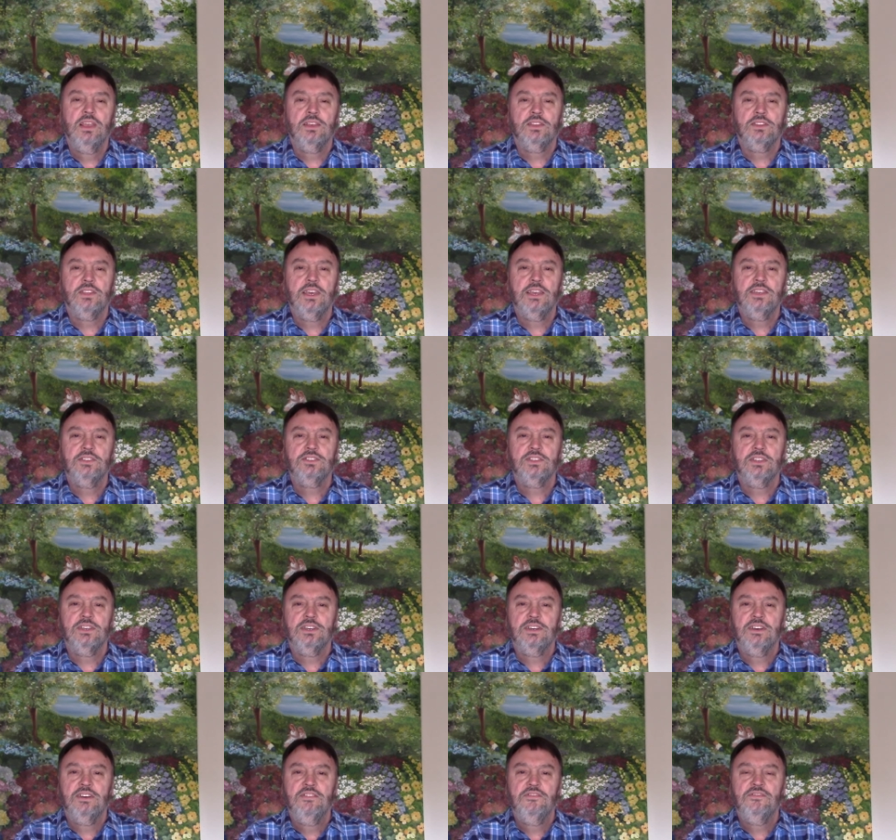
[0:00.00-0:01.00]
There's
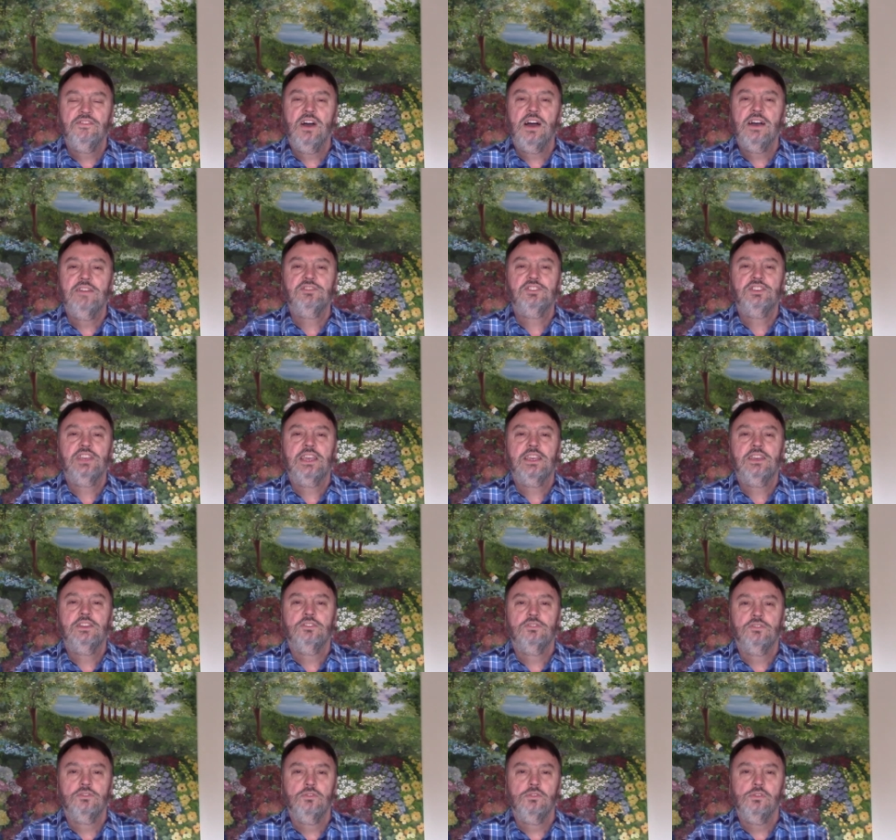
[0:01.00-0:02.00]
the 5
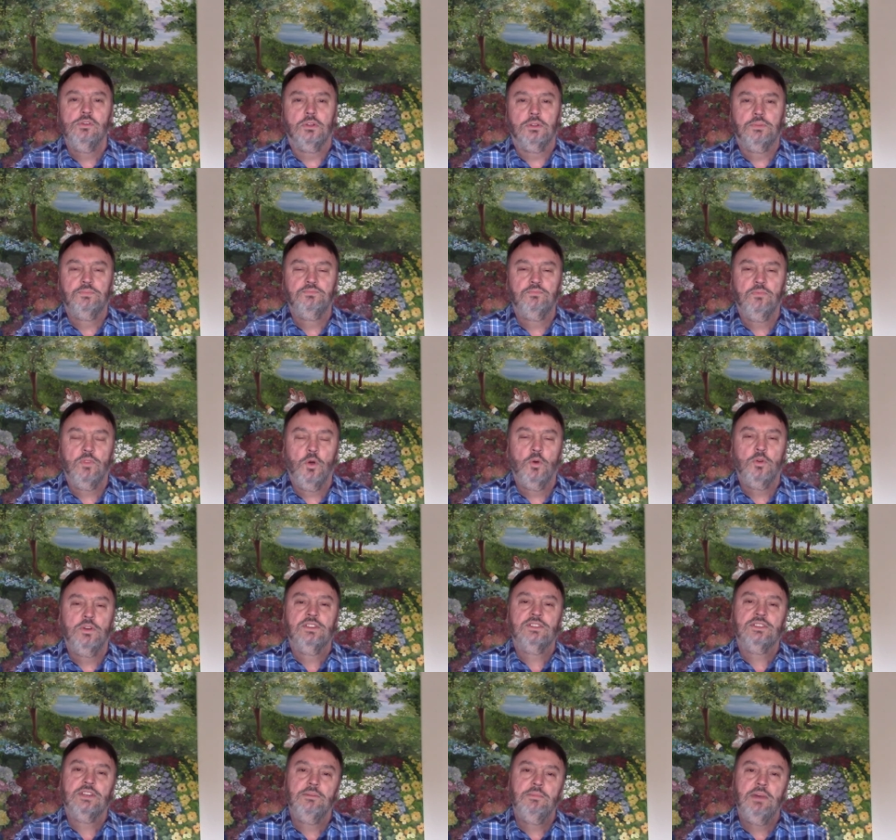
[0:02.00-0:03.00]
second rule, or in
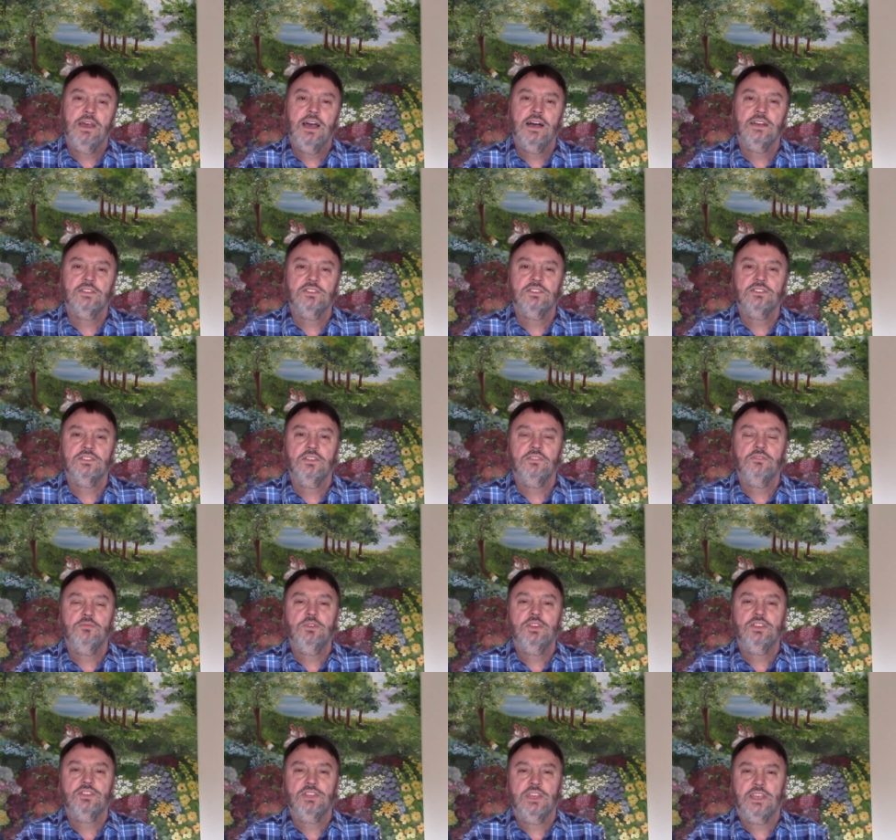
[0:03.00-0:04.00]
some houses the
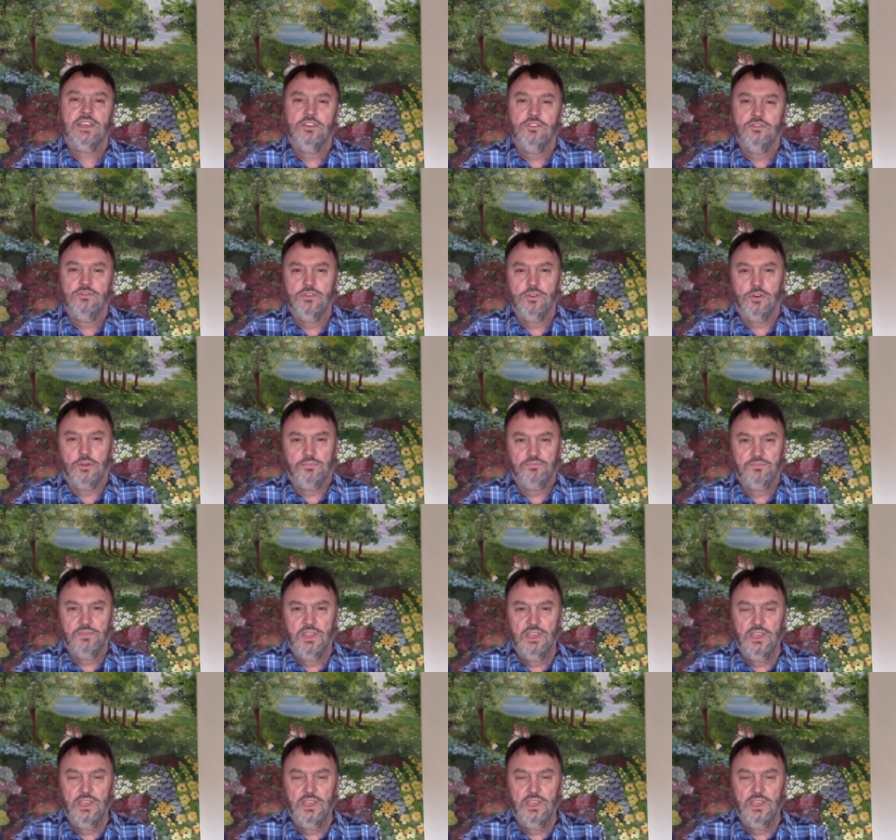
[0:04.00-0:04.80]
3 second rule.